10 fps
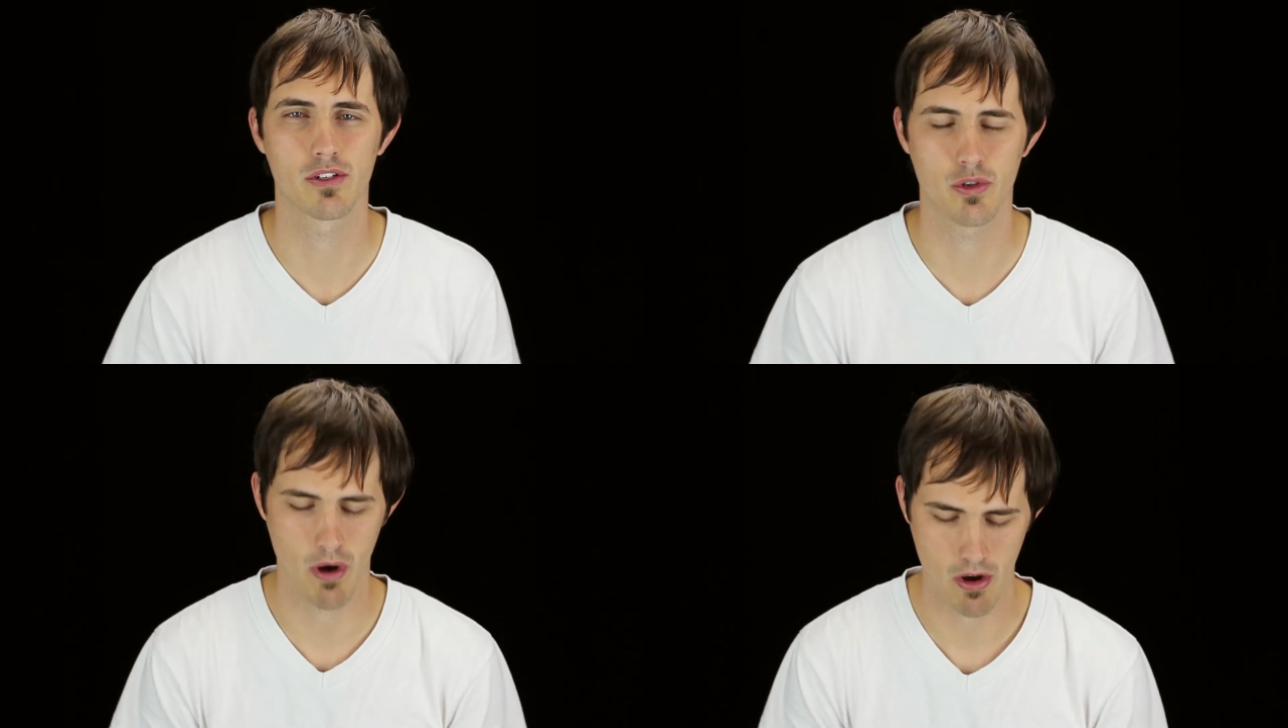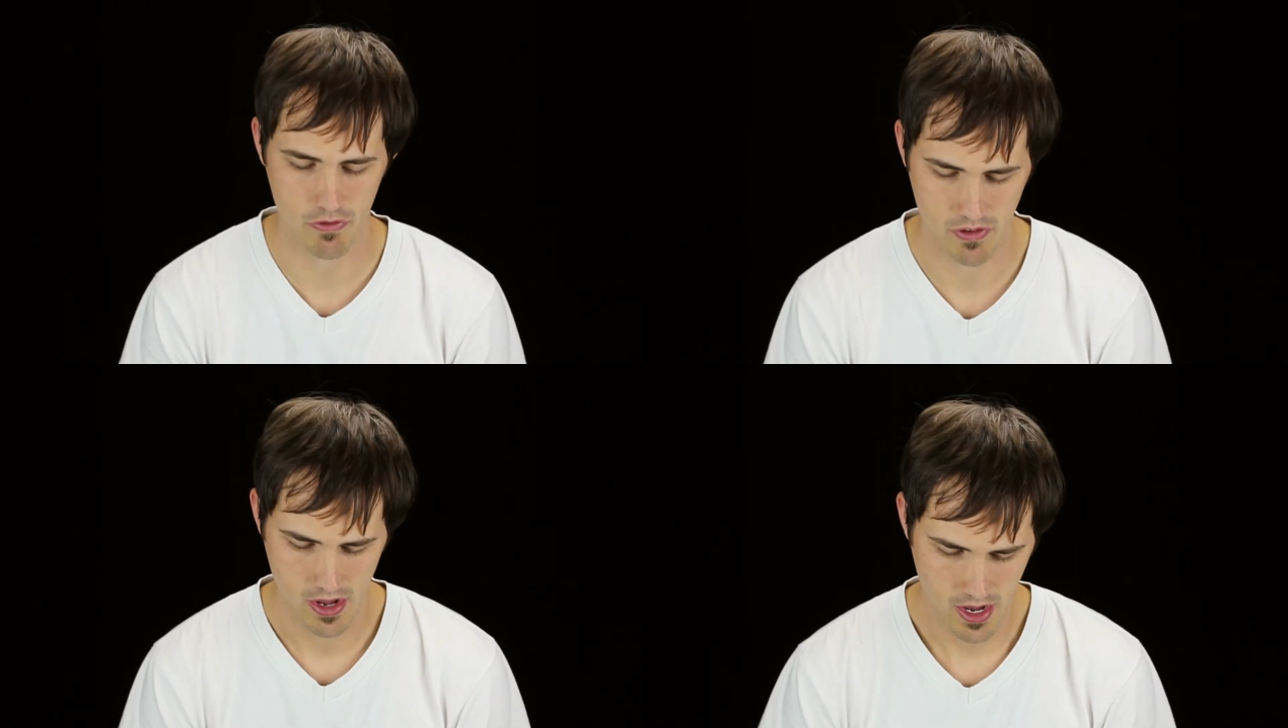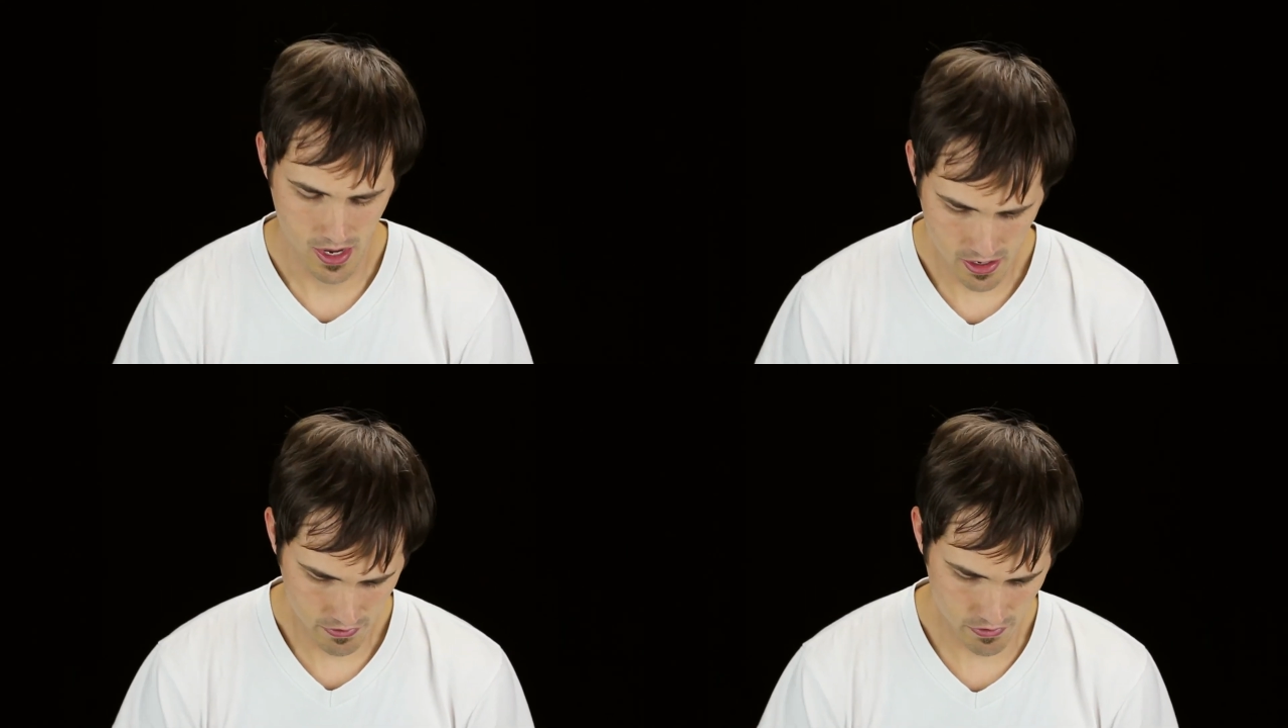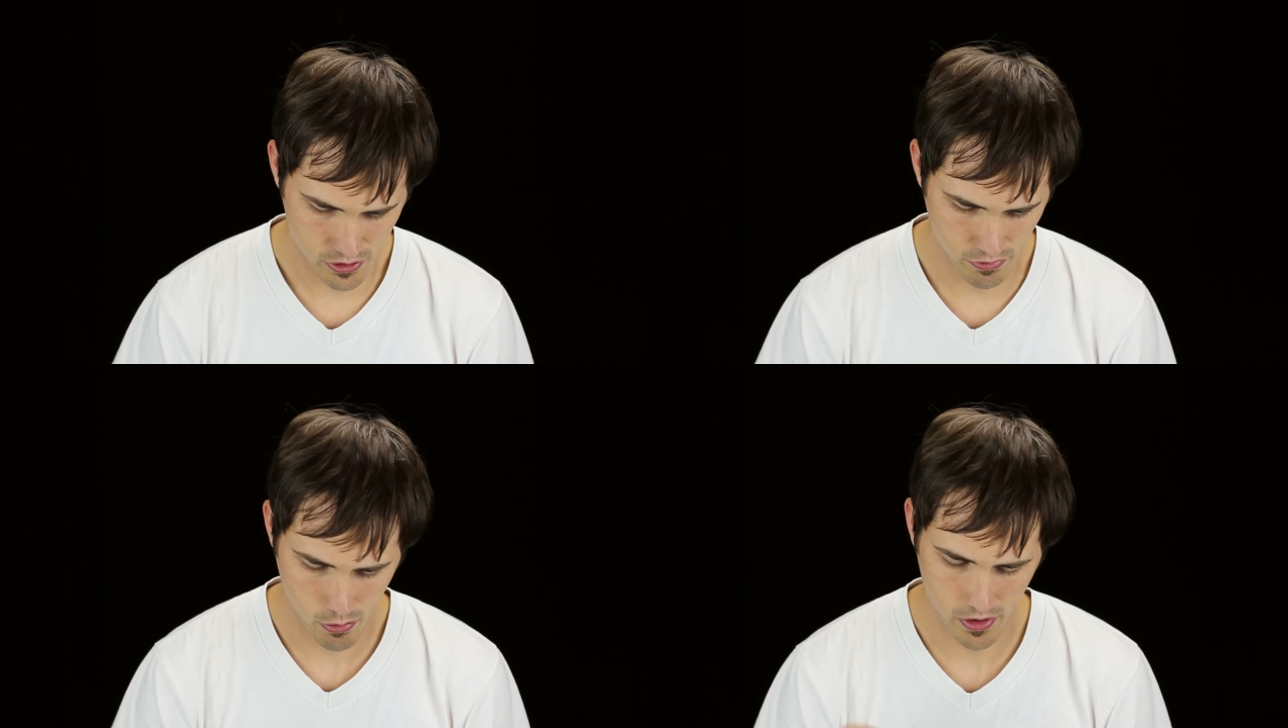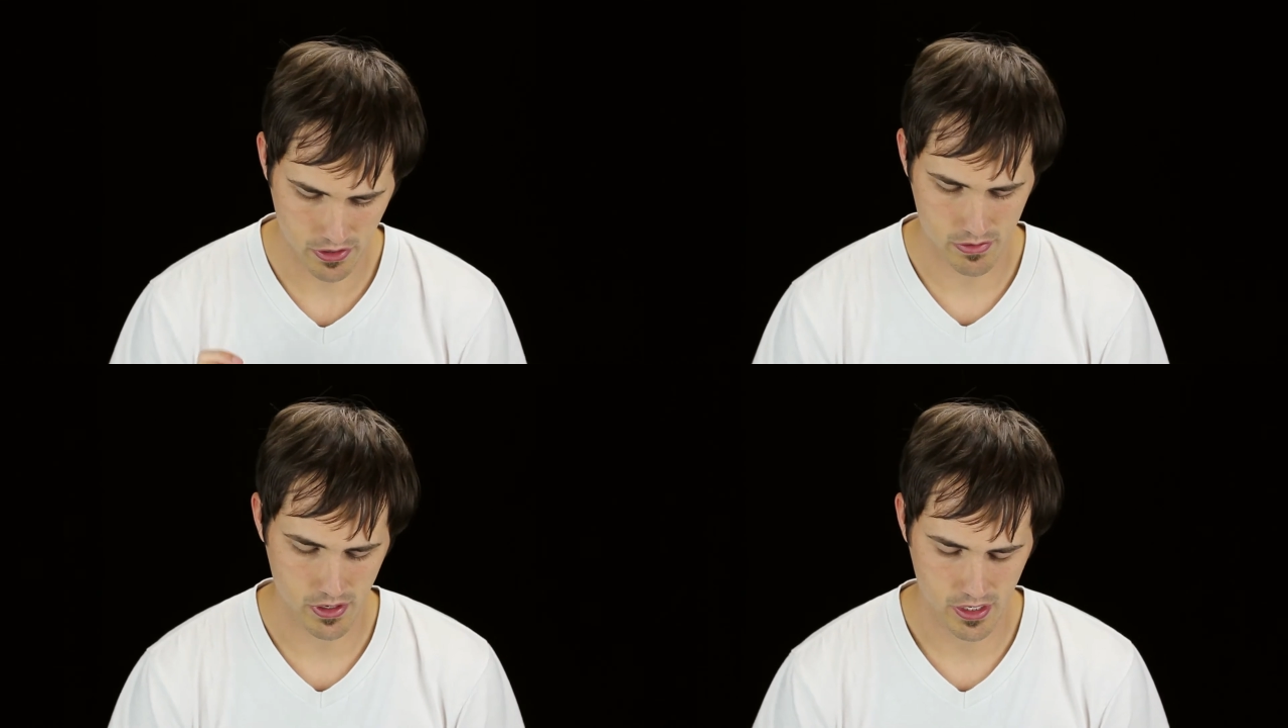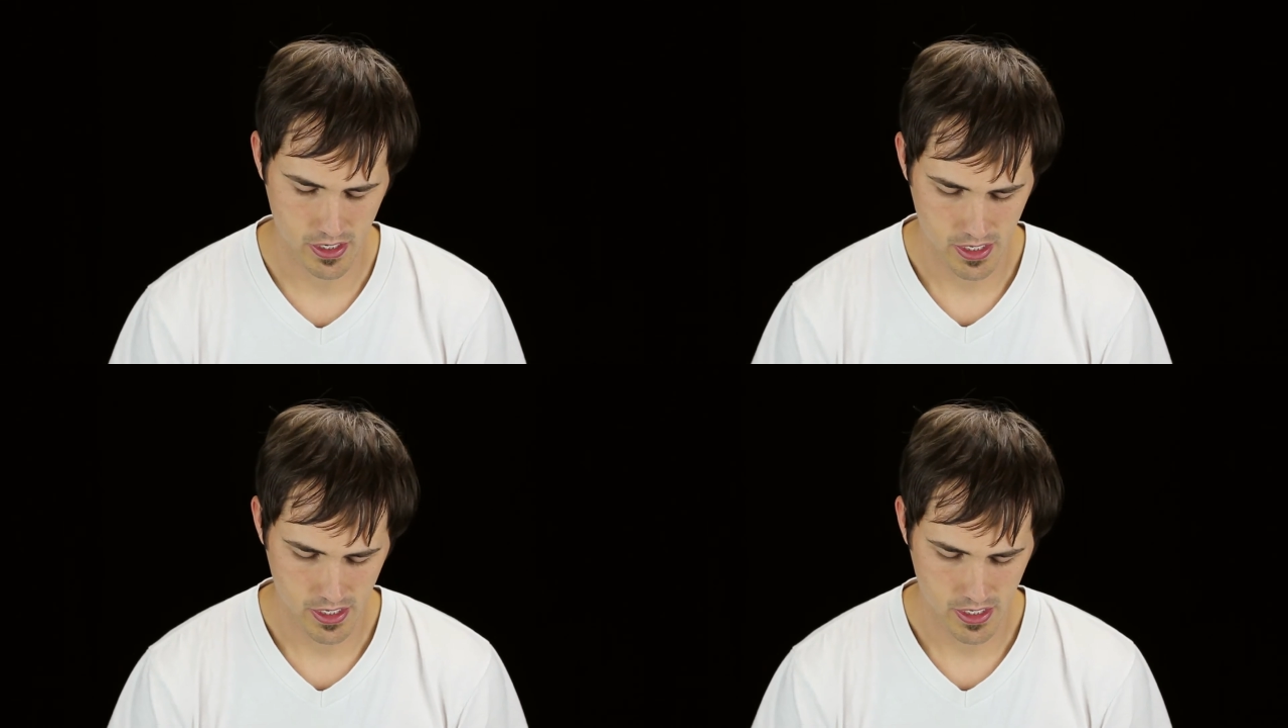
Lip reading: 12, verse 43.